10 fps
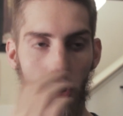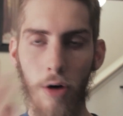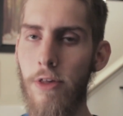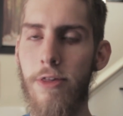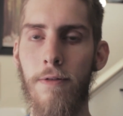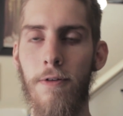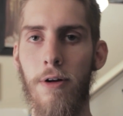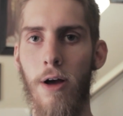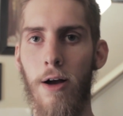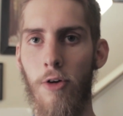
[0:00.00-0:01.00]
All these
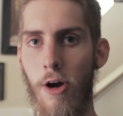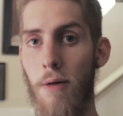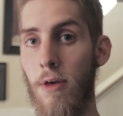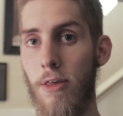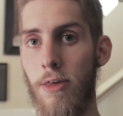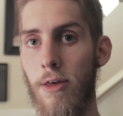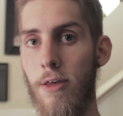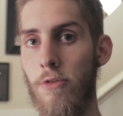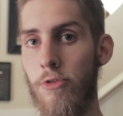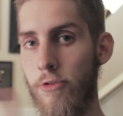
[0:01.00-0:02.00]
different croppings
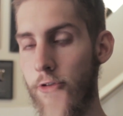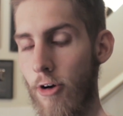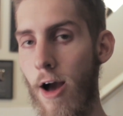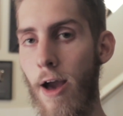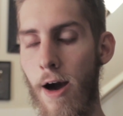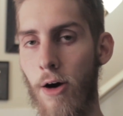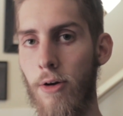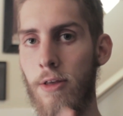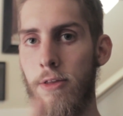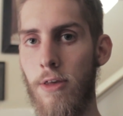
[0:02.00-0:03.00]
that you should try
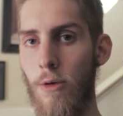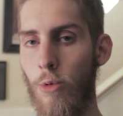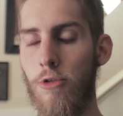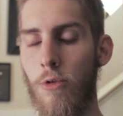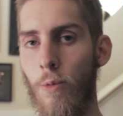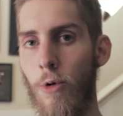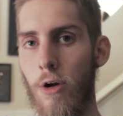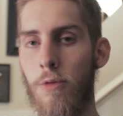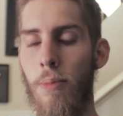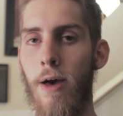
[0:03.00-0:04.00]
out and see which one
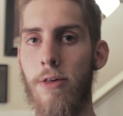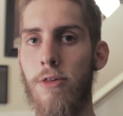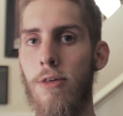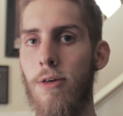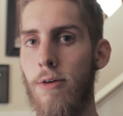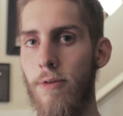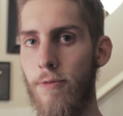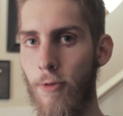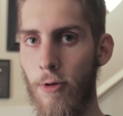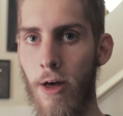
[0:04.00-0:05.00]
works best
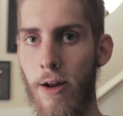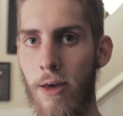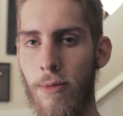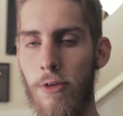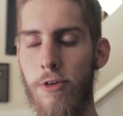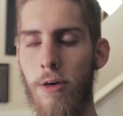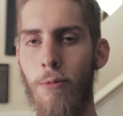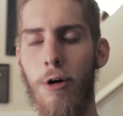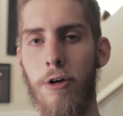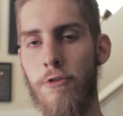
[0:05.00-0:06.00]
for that image
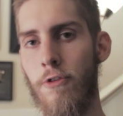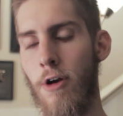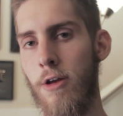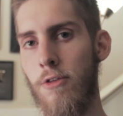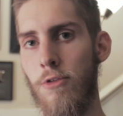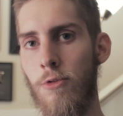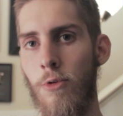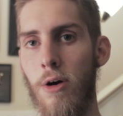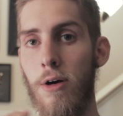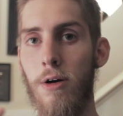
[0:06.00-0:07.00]
and what you're trying
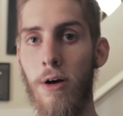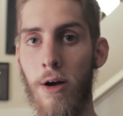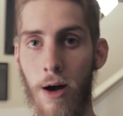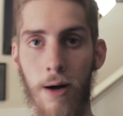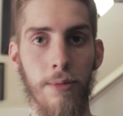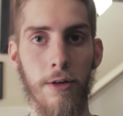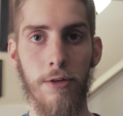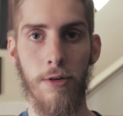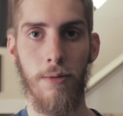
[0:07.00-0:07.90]
to accomplish.